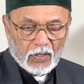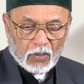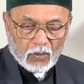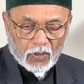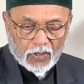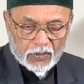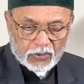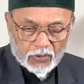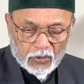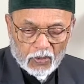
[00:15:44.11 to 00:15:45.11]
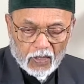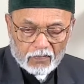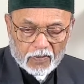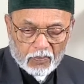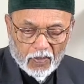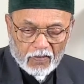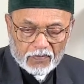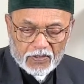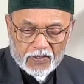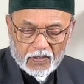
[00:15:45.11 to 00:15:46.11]
over control of the
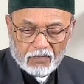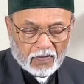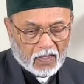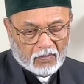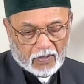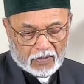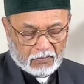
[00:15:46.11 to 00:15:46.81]
province of Karaman.